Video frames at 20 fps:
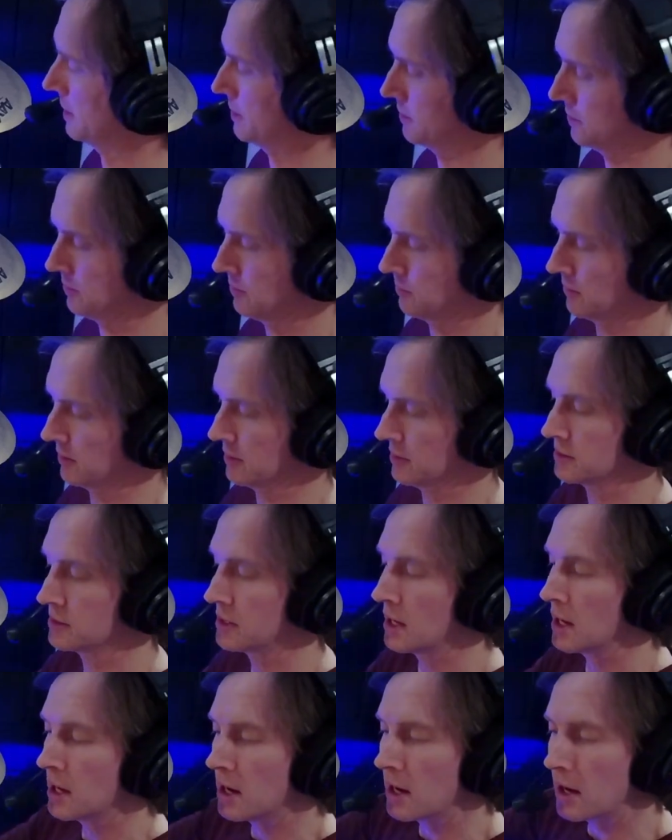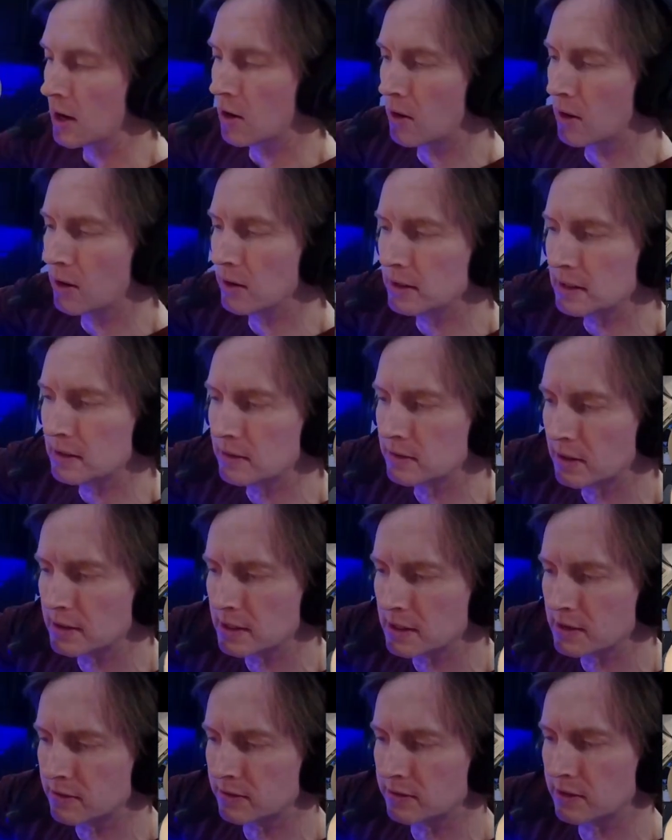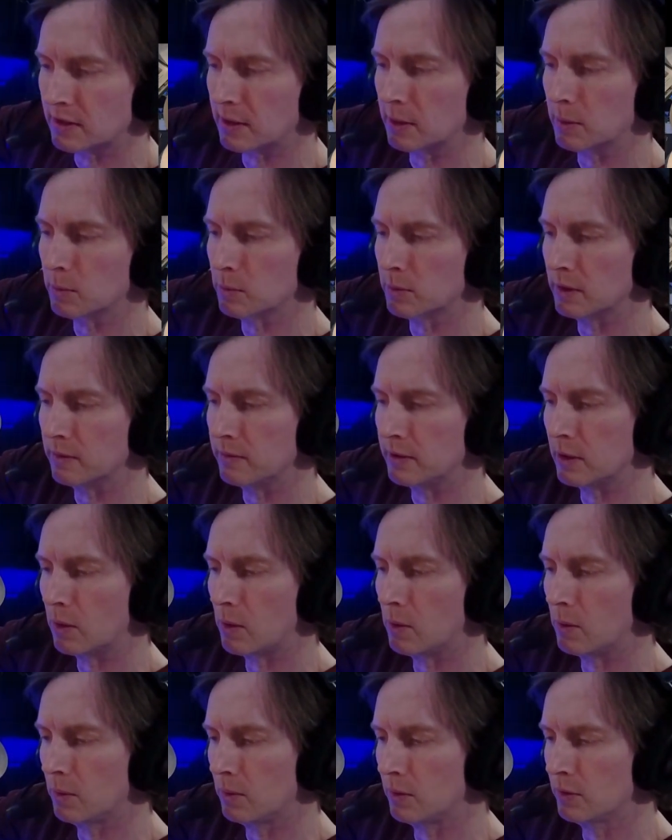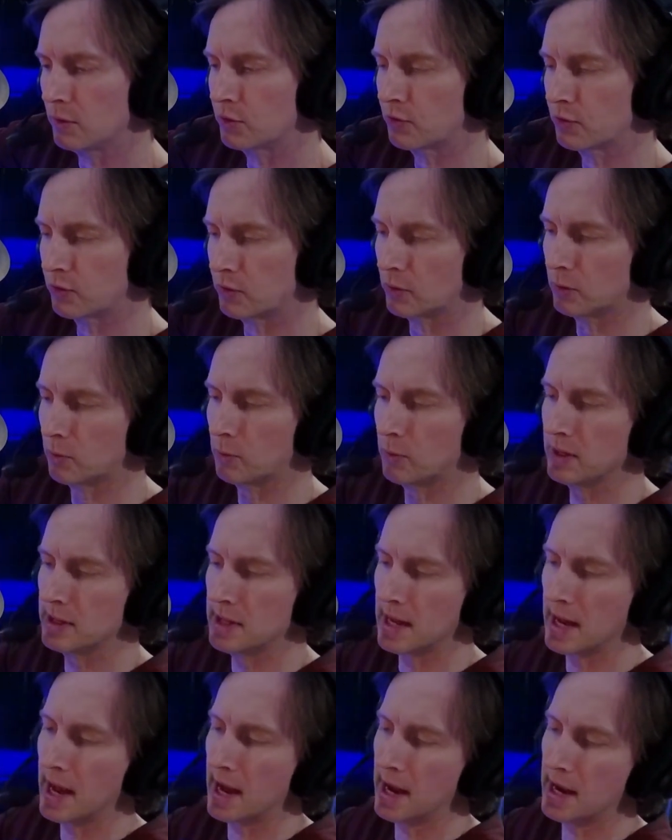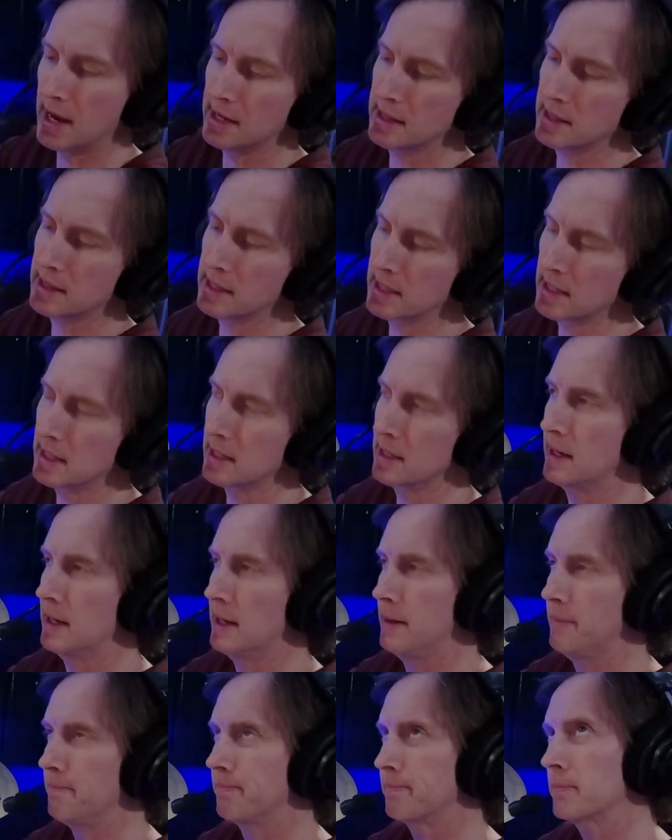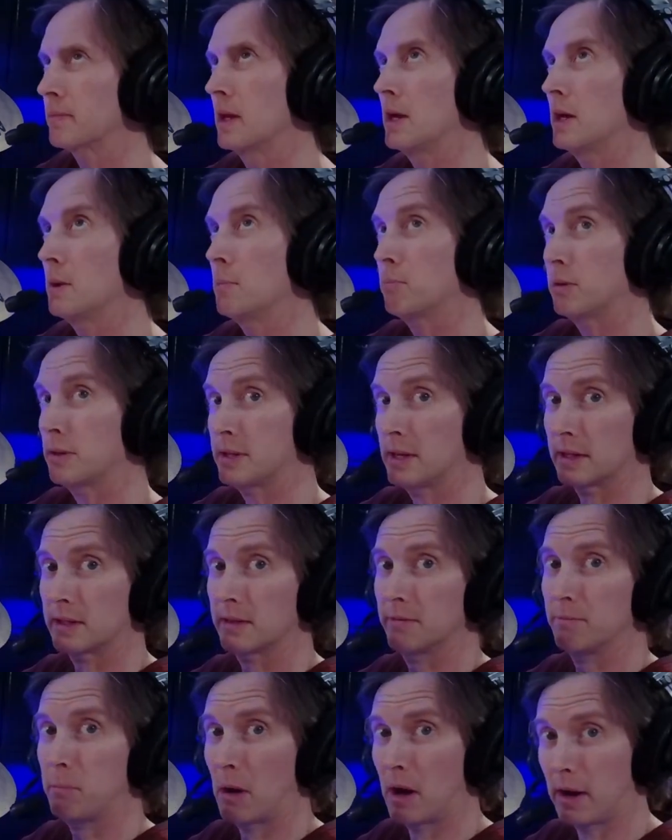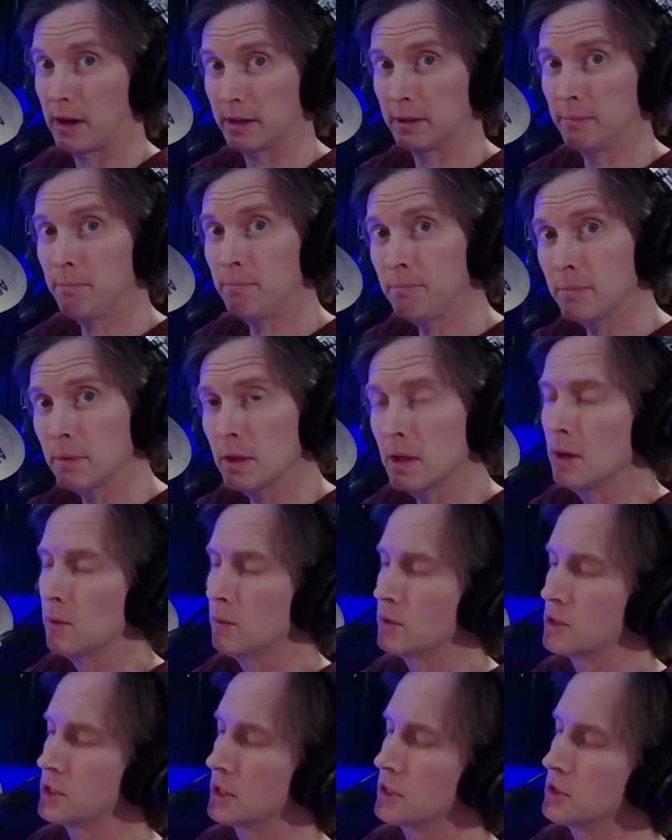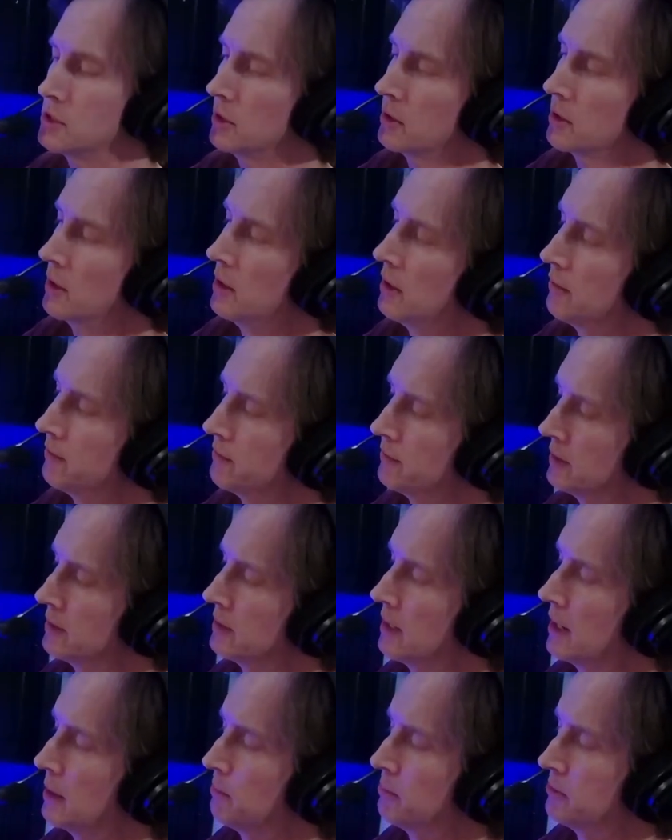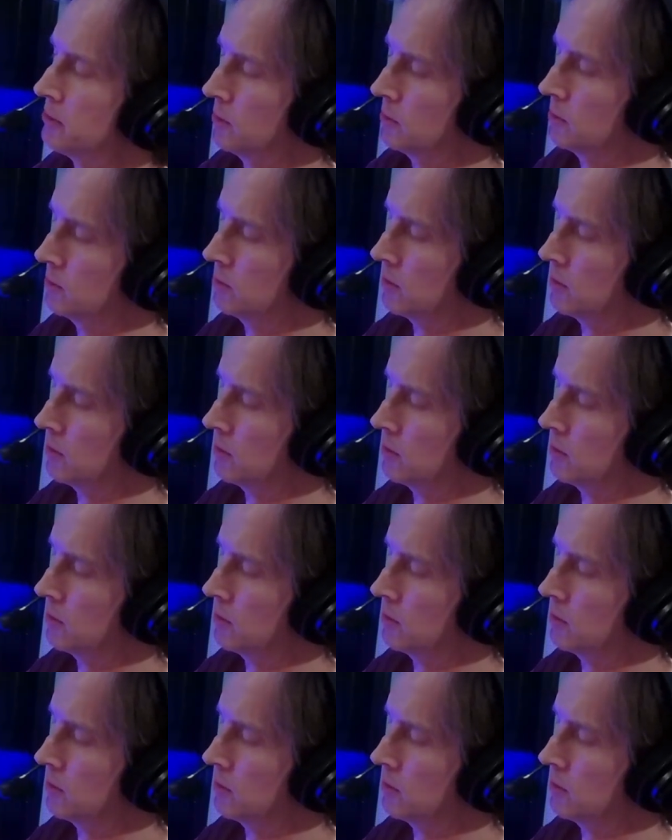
don't know where it is. All these unnecessary rivet holes for where they had the protective bottom, which I took off in episode